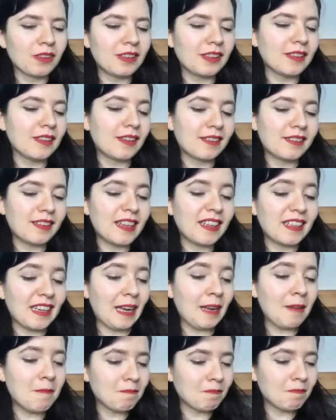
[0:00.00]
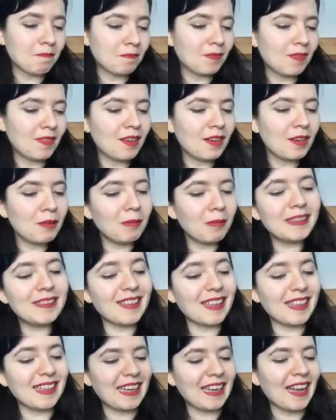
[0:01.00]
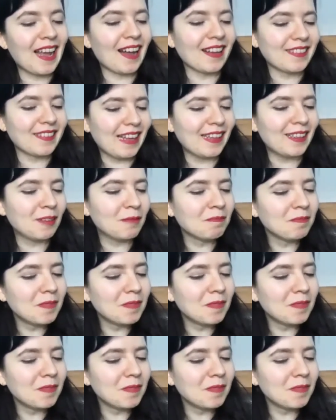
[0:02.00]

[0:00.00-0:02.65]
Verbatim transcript: to the city. Which city? I said.